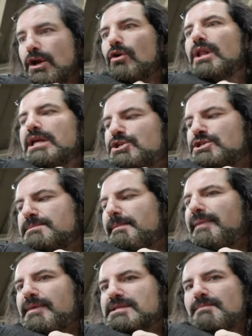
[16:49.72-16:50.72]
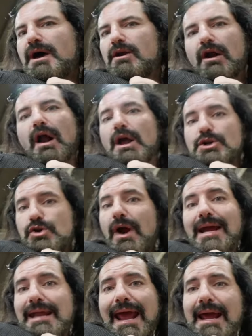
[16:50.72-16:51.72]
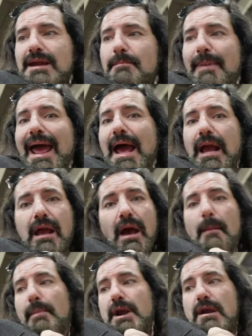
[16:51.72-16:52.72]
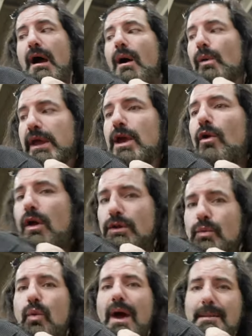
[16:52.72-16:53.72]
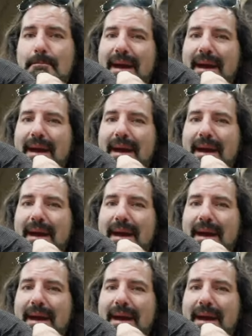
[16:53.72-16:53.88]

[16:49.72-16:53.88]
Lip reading: literally just met this monitor. Tried to hand it back, but no, he crawled right